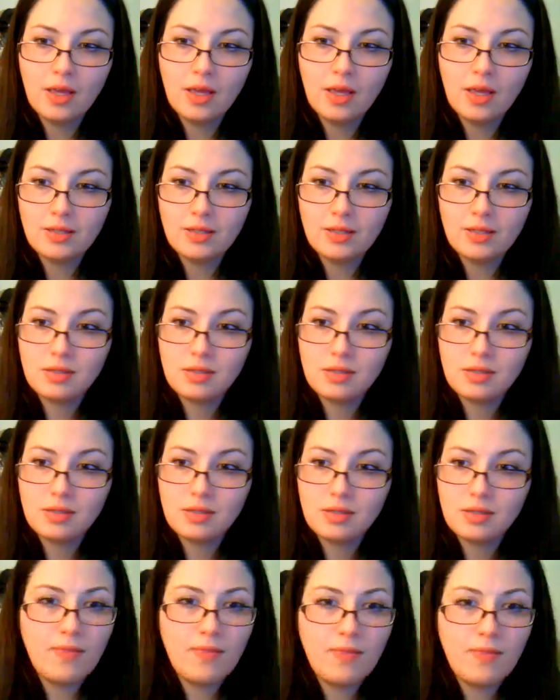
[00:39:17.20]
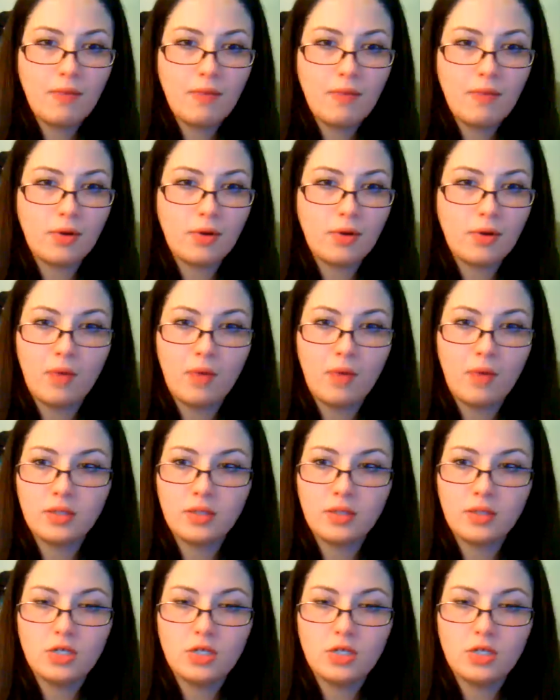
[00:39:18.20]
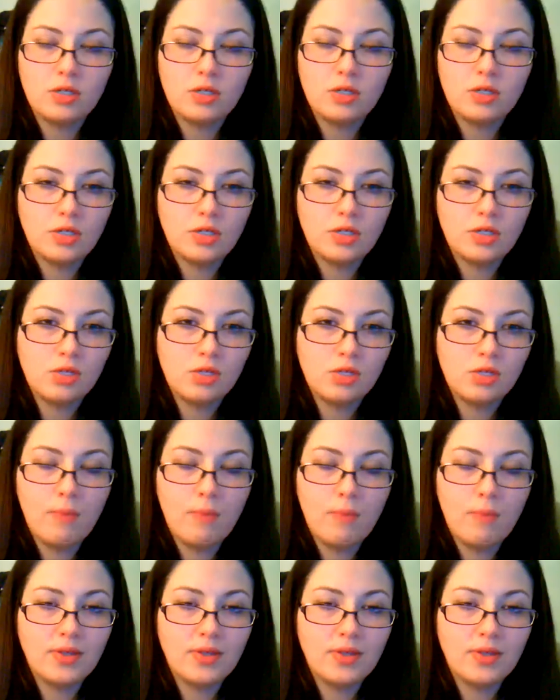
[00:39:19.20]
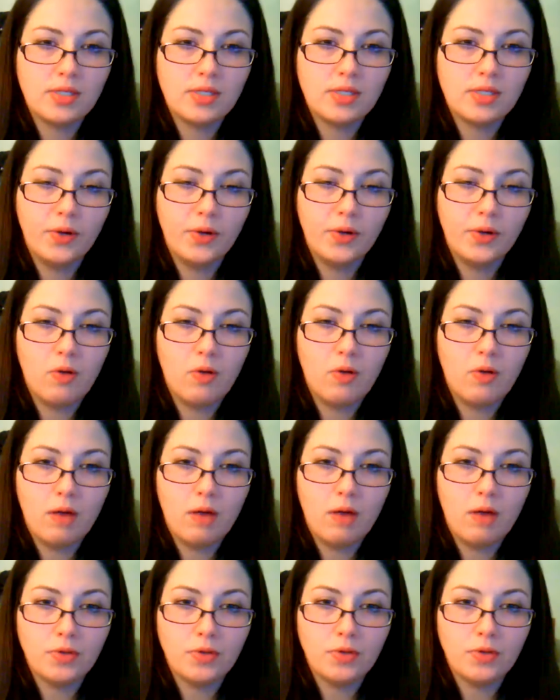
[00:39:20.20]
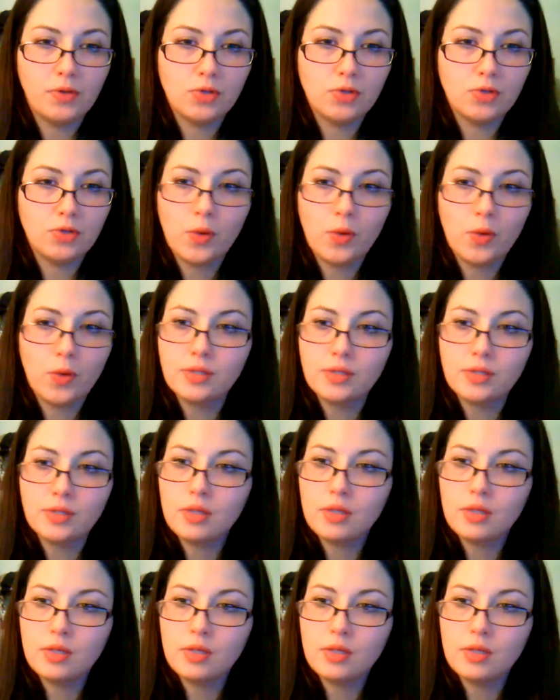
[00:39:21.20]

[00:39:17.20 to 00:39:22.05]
It's the same thing with our politicians. It's just one big cereal aisle with no choice.